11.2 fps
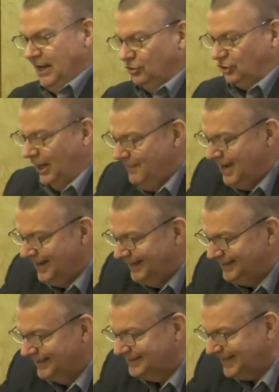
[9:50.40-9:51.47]
Simeon is
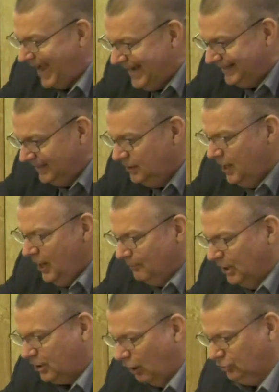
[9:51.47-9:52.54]
excited
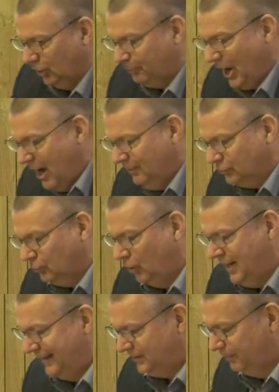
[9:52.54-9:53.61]
because the promised one
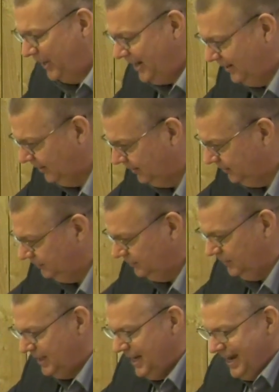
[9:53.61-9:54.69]
has appeared.
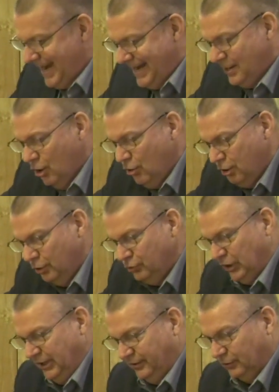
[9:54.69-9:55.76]
He knew who
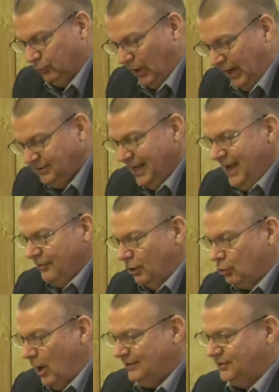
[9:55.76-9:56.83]
Jesus was. The
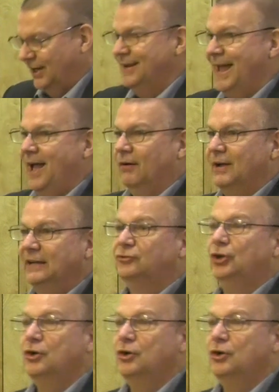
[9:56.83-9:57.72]
question now is do